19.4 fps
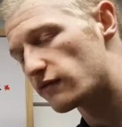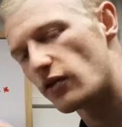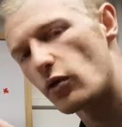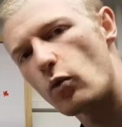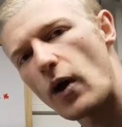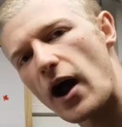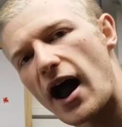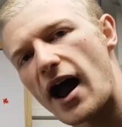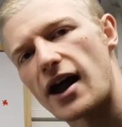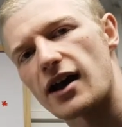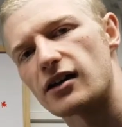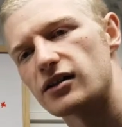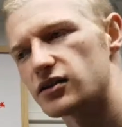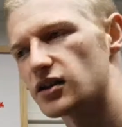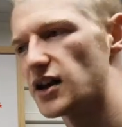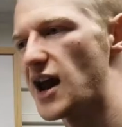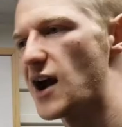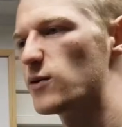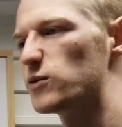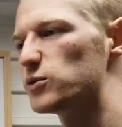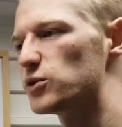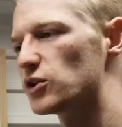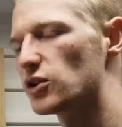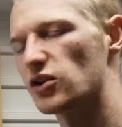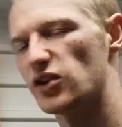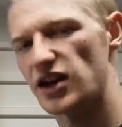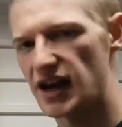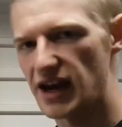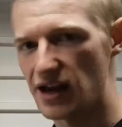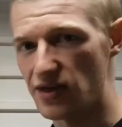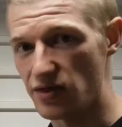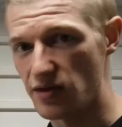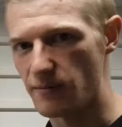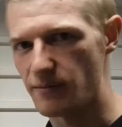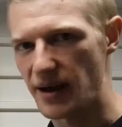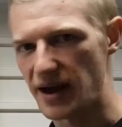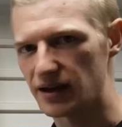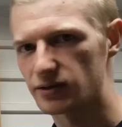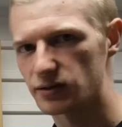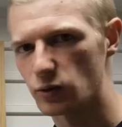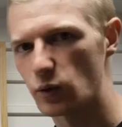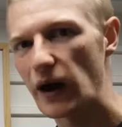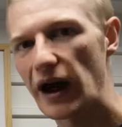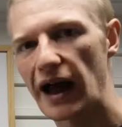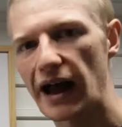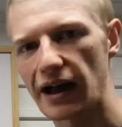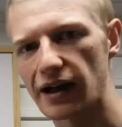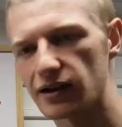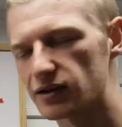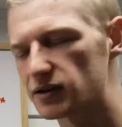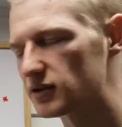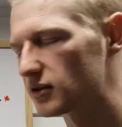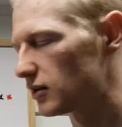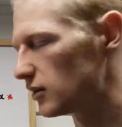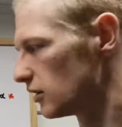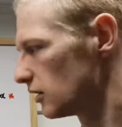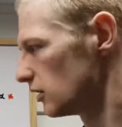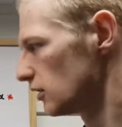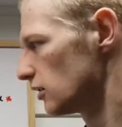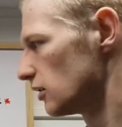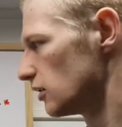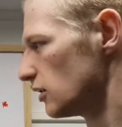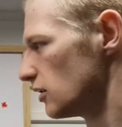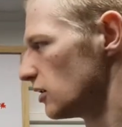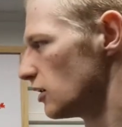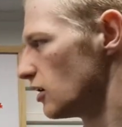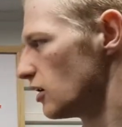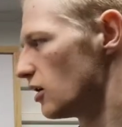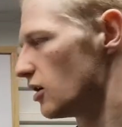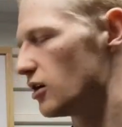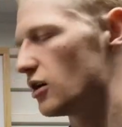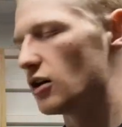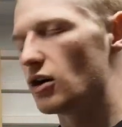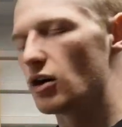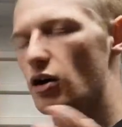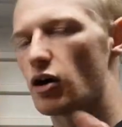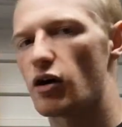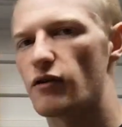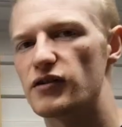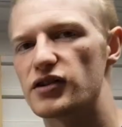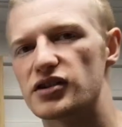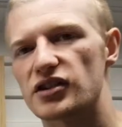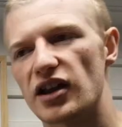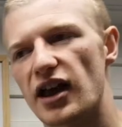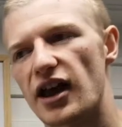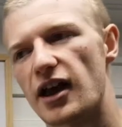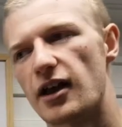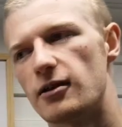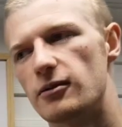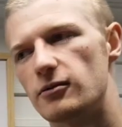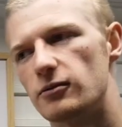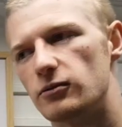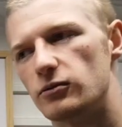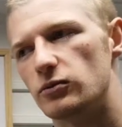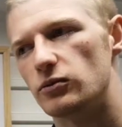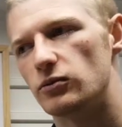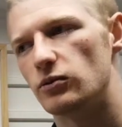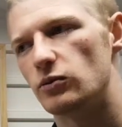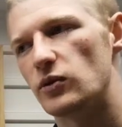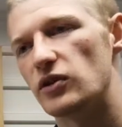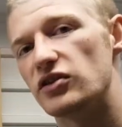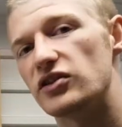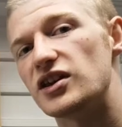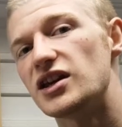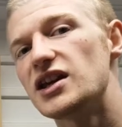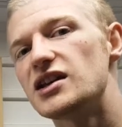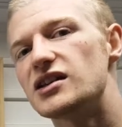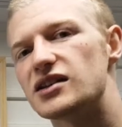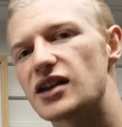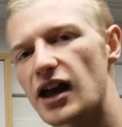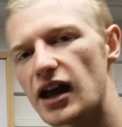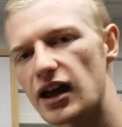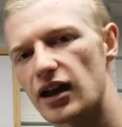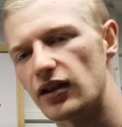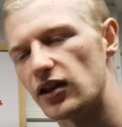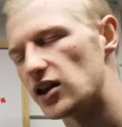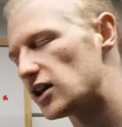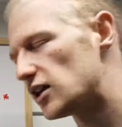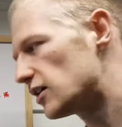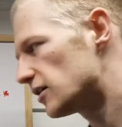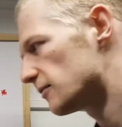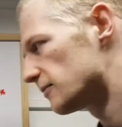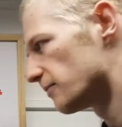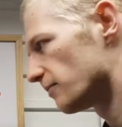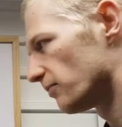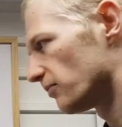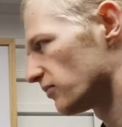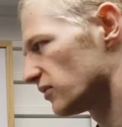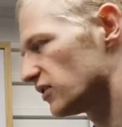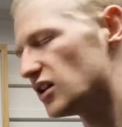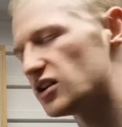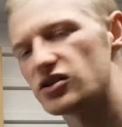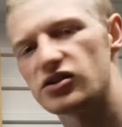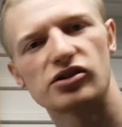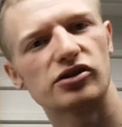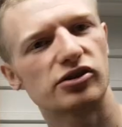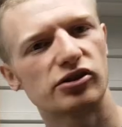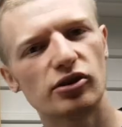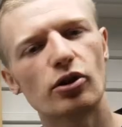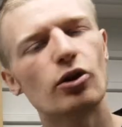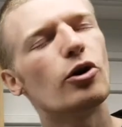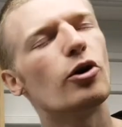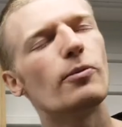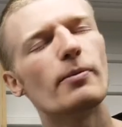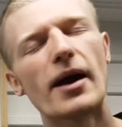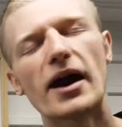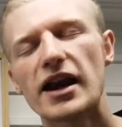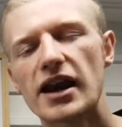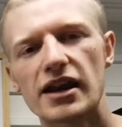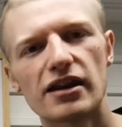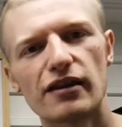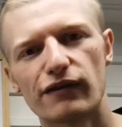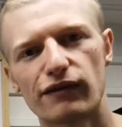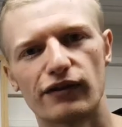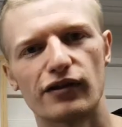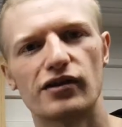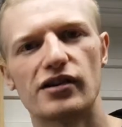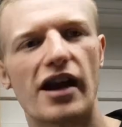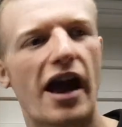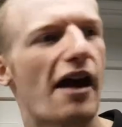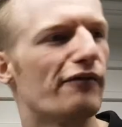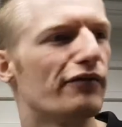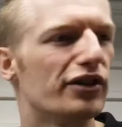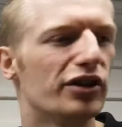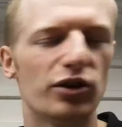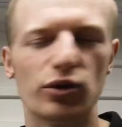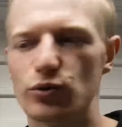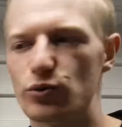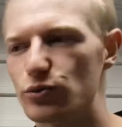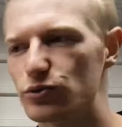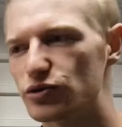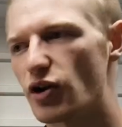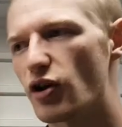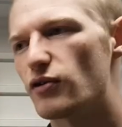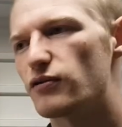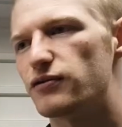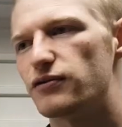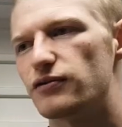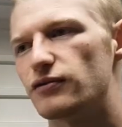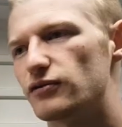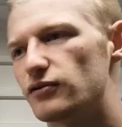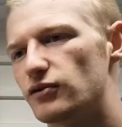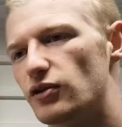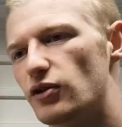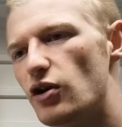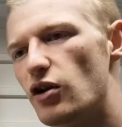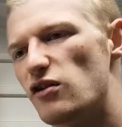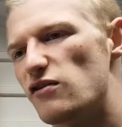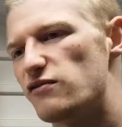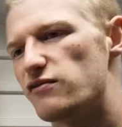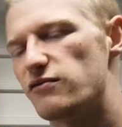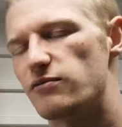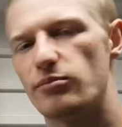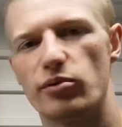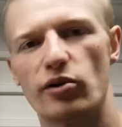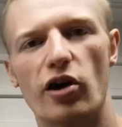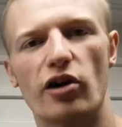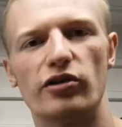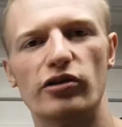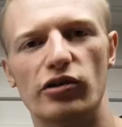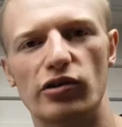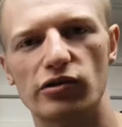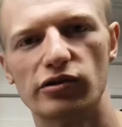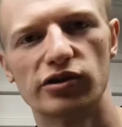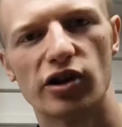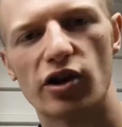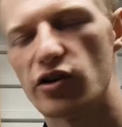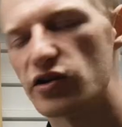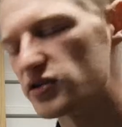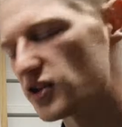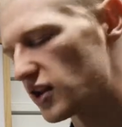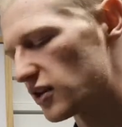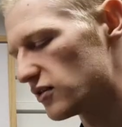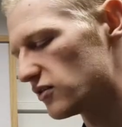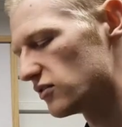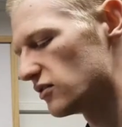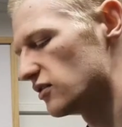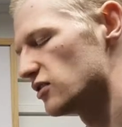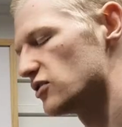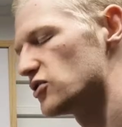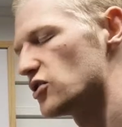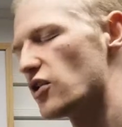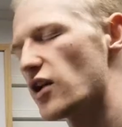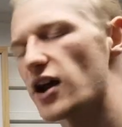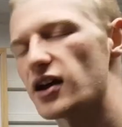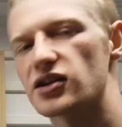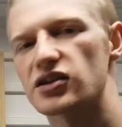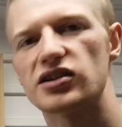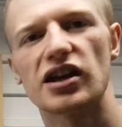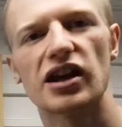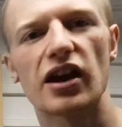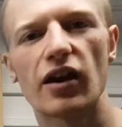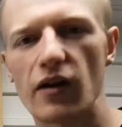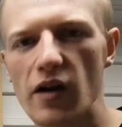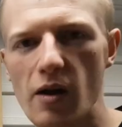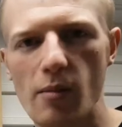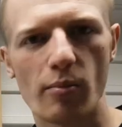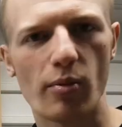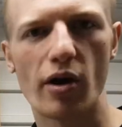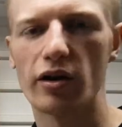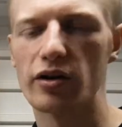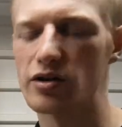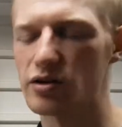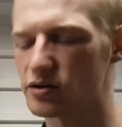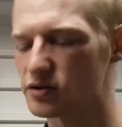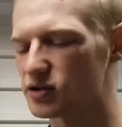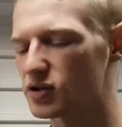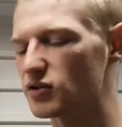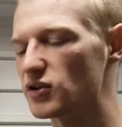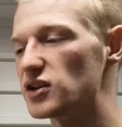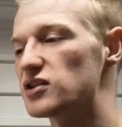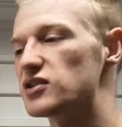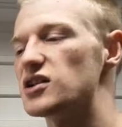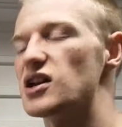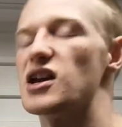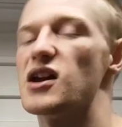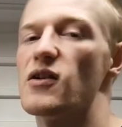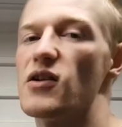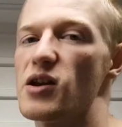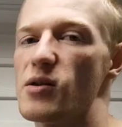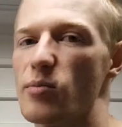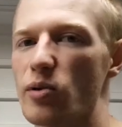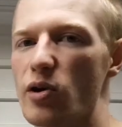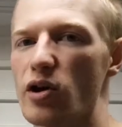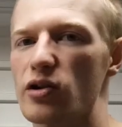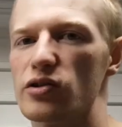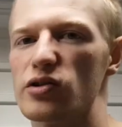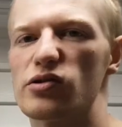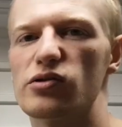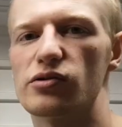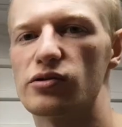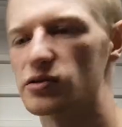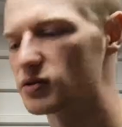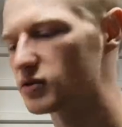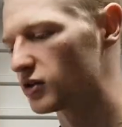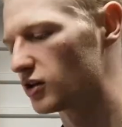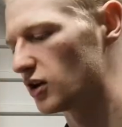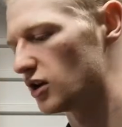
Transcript: of a wax and how to create the best wax. Obviously, with detailing, there's so many different avenues of of products. You know, there's, a, there's your exterior products, your interior products,